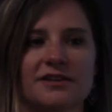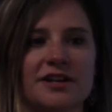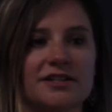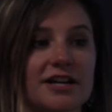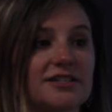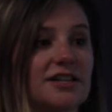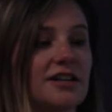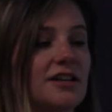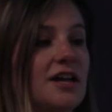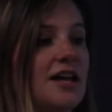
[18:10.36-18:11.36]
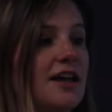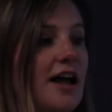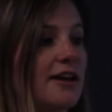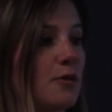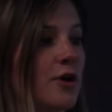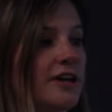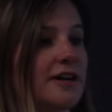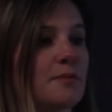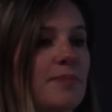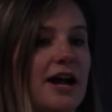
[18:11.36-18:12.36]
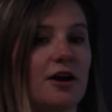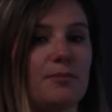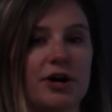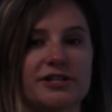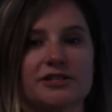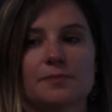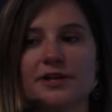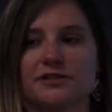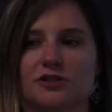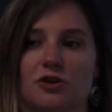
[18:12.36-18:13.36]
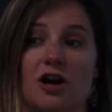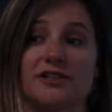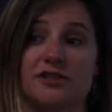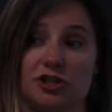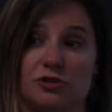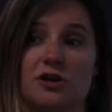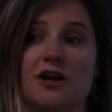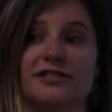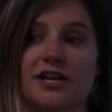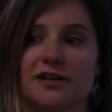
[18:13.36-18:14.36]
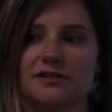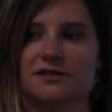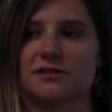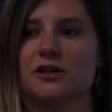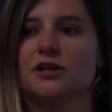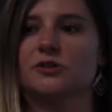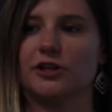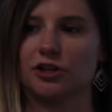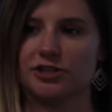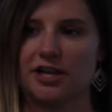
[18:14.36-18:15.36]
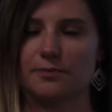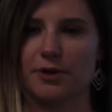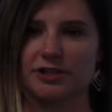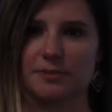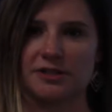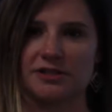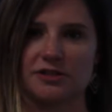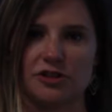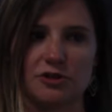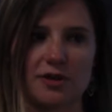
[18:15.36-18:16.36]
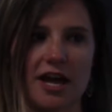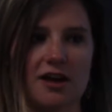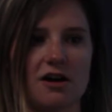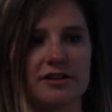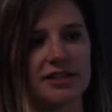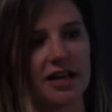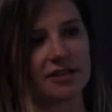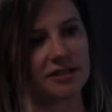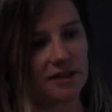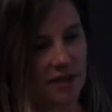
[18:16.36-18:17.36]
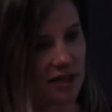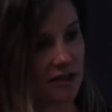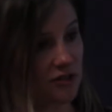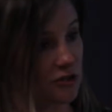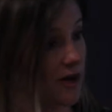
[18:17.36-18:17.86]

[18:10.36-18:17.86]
conducted. I wanted to compare participants across the two contexts. So I looked at participants in the UK context and then in the